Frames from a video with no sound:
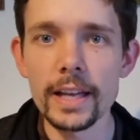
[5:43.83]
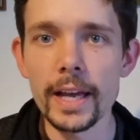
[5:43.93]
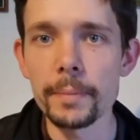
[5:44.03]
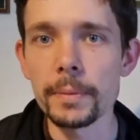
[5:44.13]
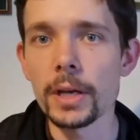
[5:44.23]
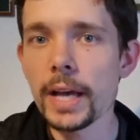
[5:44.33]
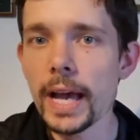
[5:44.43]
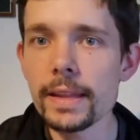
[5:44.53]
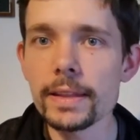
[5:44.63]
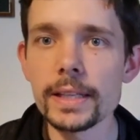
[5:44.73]

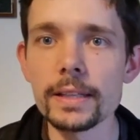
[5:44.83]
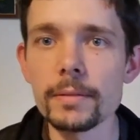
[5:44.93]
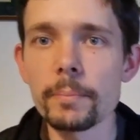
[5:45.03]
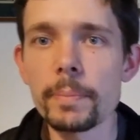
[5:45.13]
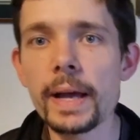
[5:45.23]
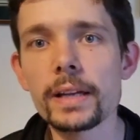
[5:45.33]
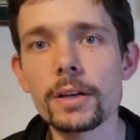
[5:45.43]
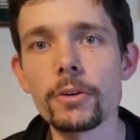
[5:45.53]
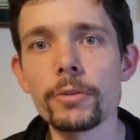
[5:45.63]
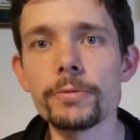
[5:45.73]
at the back
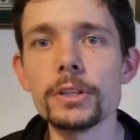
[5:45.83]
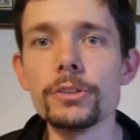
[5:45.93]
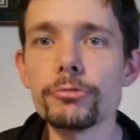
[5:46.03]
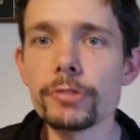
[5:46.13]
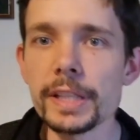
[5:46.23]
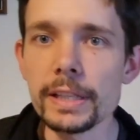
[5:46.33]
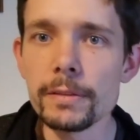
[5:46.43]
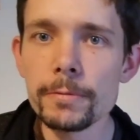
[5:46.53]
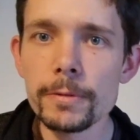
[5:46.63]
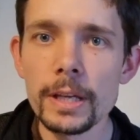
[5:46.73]
of the
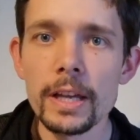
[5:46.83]
greave,